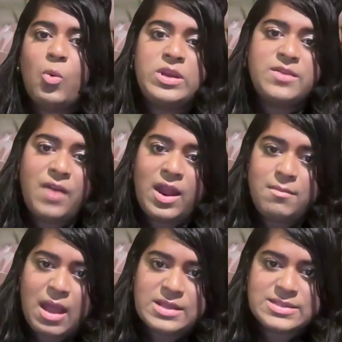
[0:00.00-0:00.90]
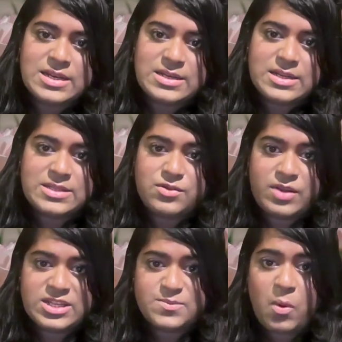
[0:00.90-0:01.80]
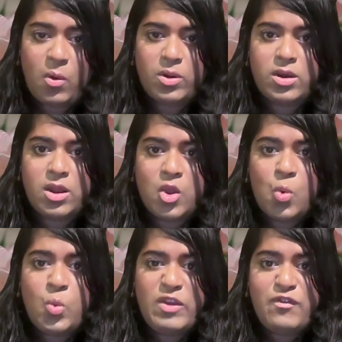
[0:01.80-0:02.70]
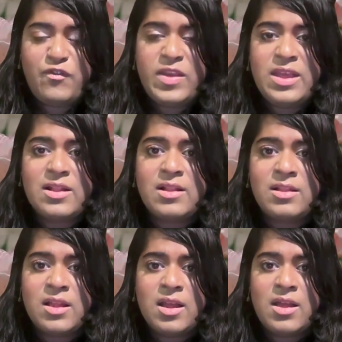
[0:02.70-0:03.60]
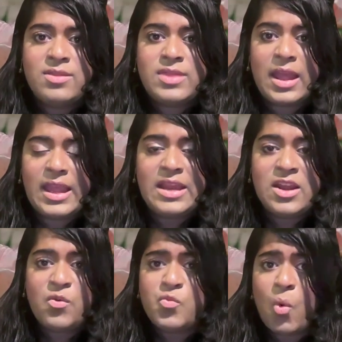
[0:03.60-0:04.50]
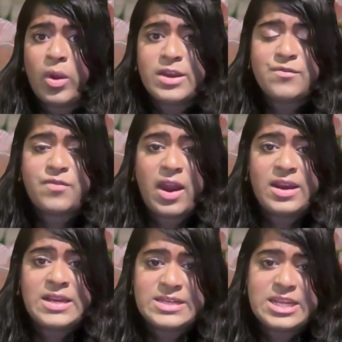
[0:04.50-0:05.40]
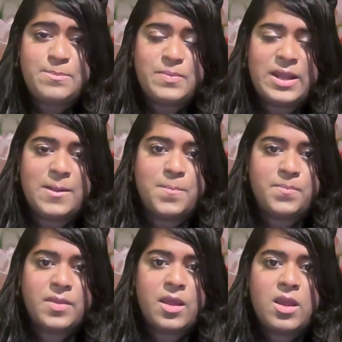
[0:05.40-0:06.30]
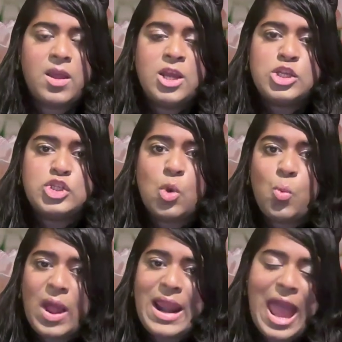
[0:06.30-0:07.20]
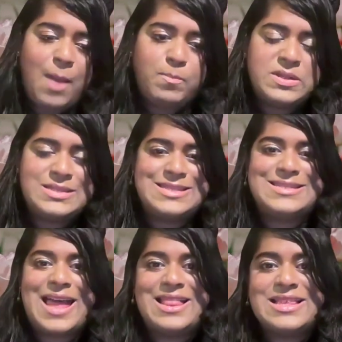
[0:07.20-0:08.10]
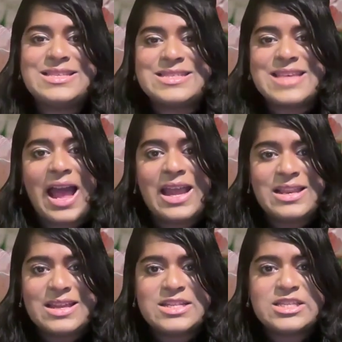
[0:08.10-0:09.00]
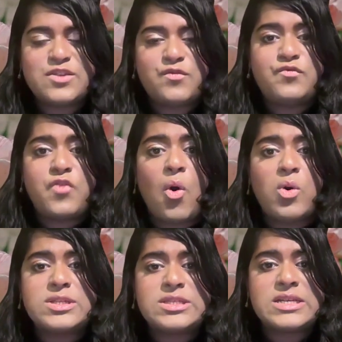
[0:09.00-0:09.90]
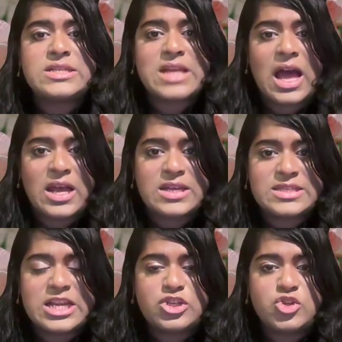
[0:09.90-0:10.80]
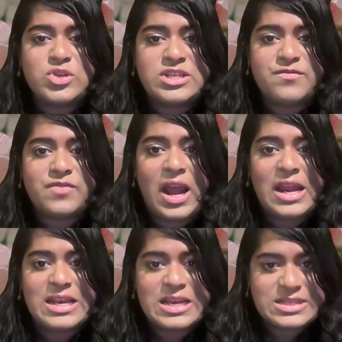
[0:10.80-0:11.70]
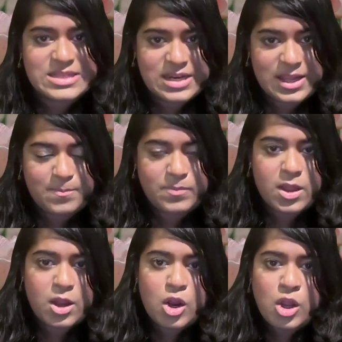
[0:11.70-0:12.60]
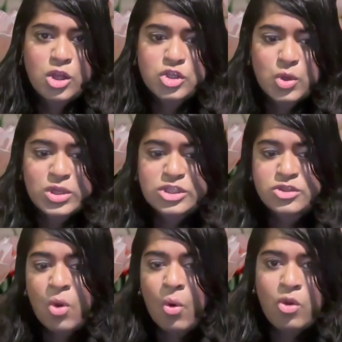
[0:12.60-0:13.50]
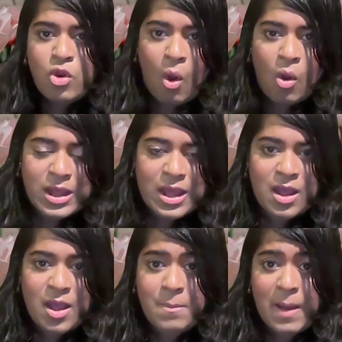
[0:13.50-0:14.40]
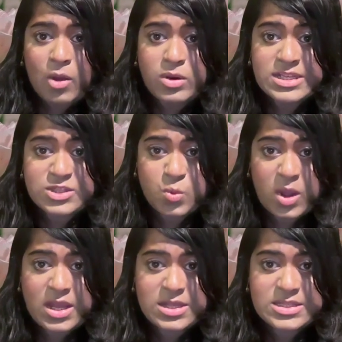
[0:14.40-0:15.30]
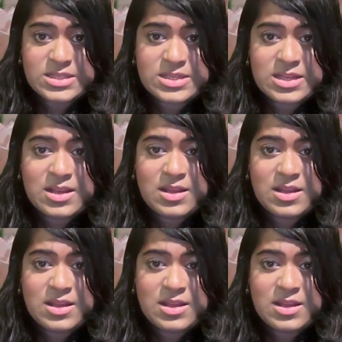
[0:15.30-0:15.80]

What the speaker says: our divine masculine doesn't respond, we feel the inner void very deeply. So, what happens is that the silence forces us into divine listening. So, it's no longer about his words,